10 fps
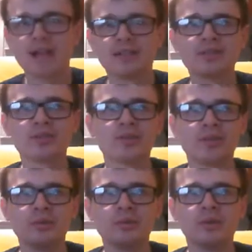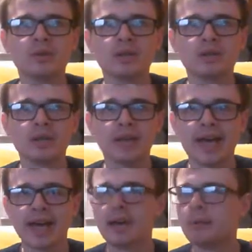going to do
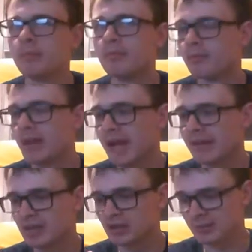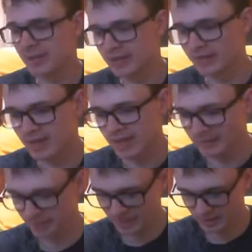um, a retrospective on that
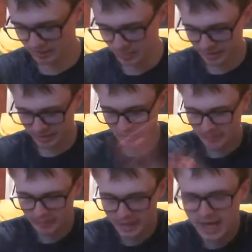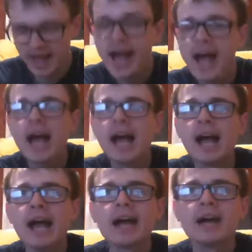at some point, probably.
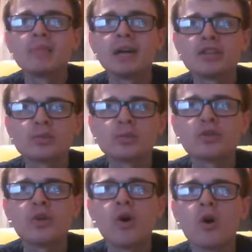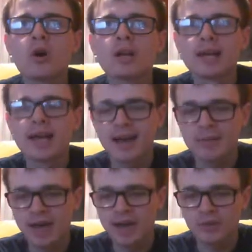Um, but I just want to talk
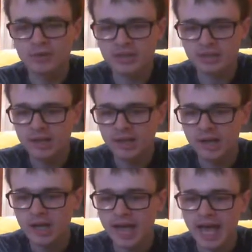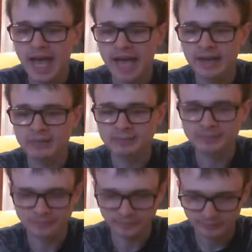about um,